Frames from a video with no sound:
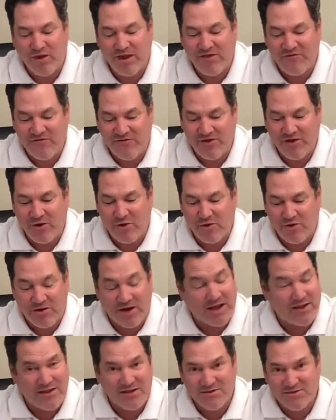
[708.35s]
If
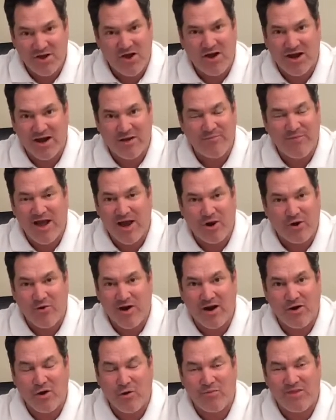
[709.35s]
now they're talking about
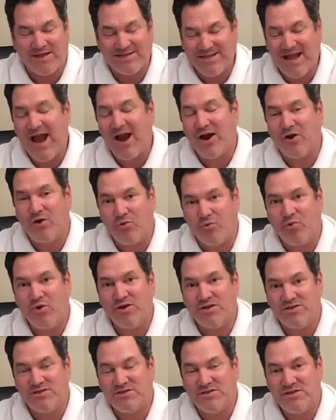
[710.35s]
Greg Norman, the Tiger
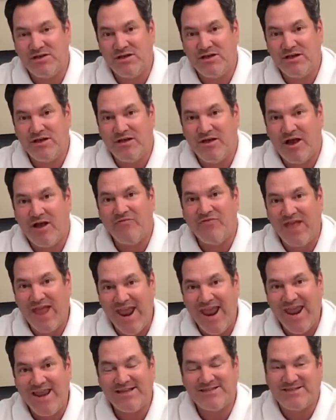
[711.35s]
Woods of the
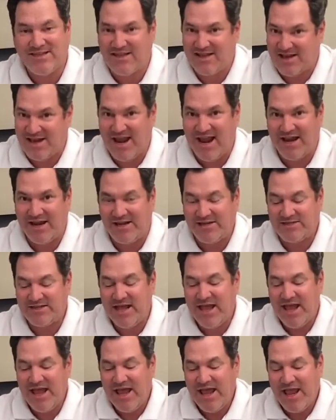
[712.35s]
80s and the 90s.
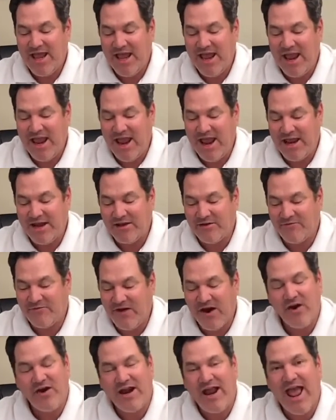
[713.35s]
And
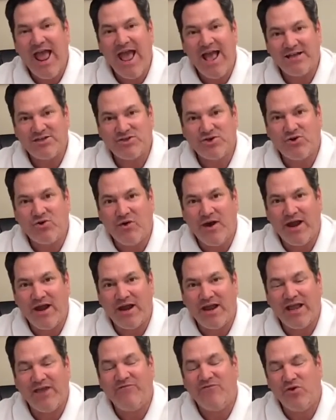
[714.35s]
Feherty asked
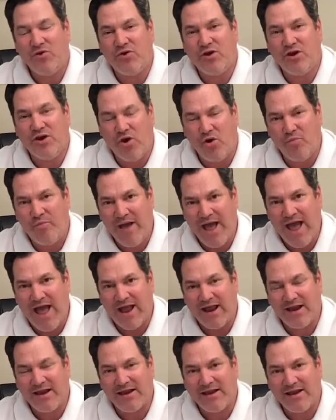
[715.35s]
Greg, if you could go
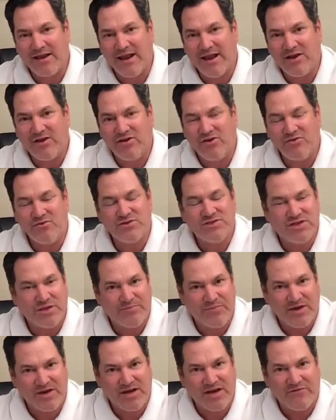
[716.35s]
back and do
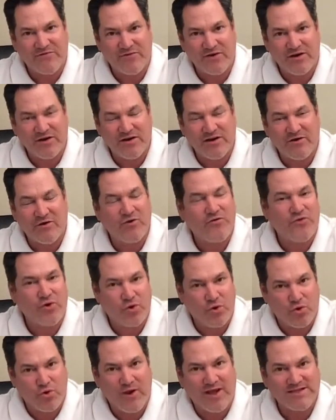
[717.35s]
something different or you
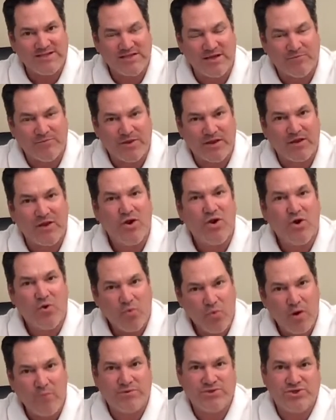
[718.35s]
regret something,
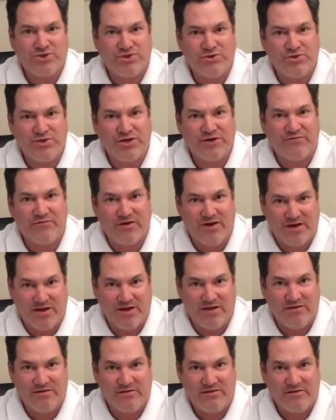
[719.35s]
what would you do differently?